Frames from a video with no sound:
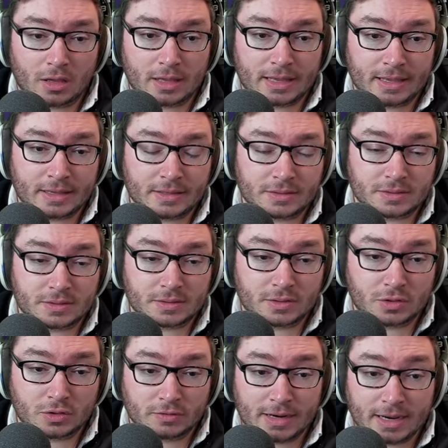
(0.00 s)
is
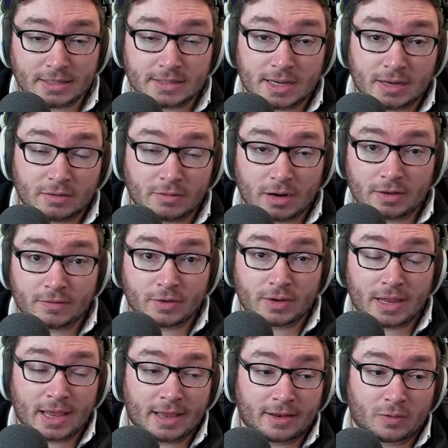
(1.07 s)
correct and relevant
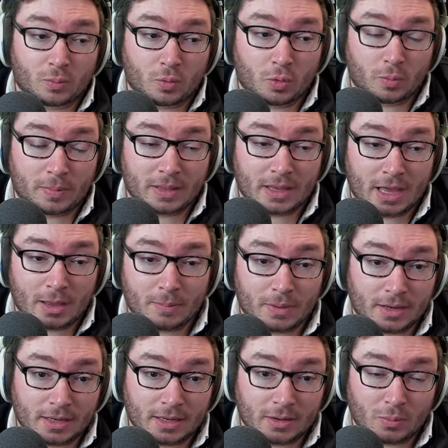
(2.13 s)
and will be
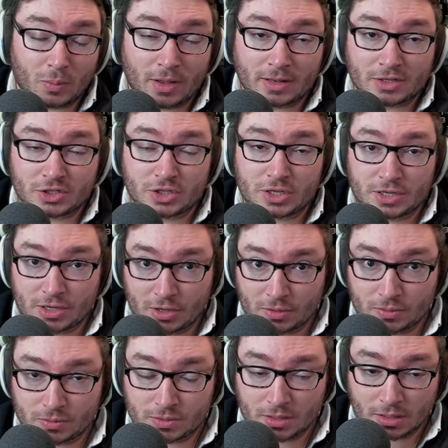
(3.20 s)
happening when she
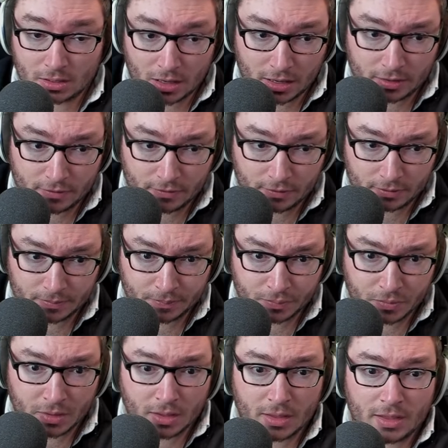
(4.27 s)
goes live.
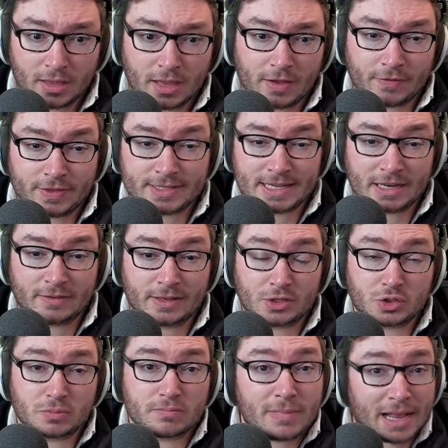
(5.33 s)
If there's anything
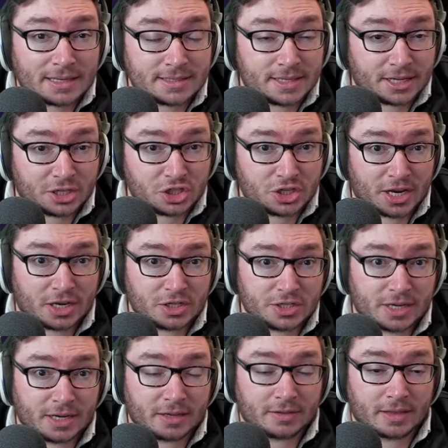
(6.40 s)
dramatic
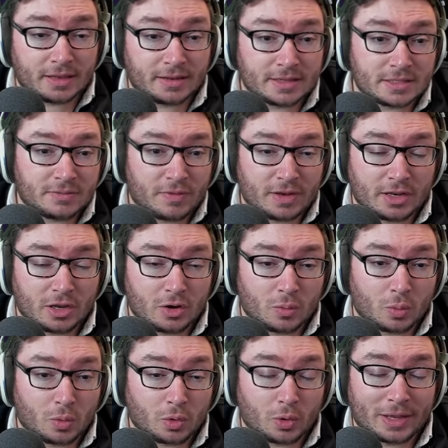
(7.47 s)
changing, then this video
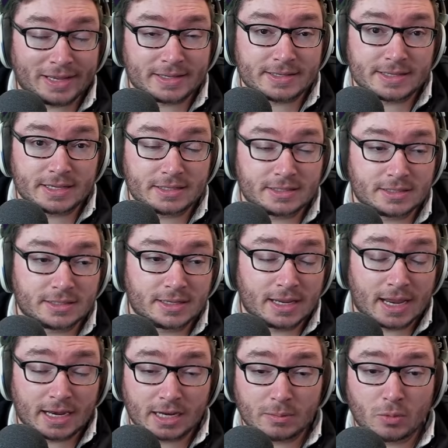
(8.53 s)
will not exist
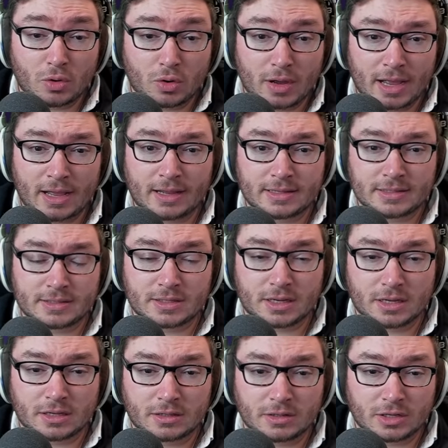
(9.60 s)
anymore and
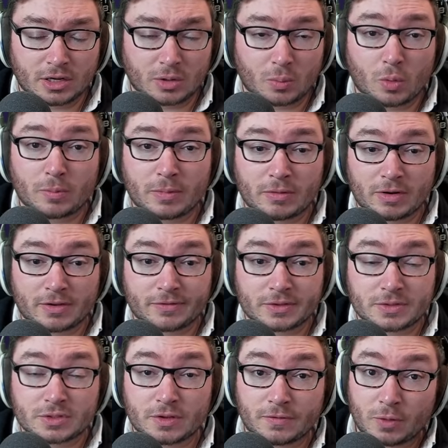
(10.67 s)
it won't be relevant.
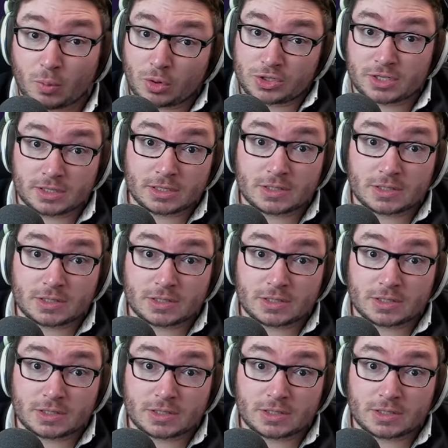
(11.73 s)
So if you're watching this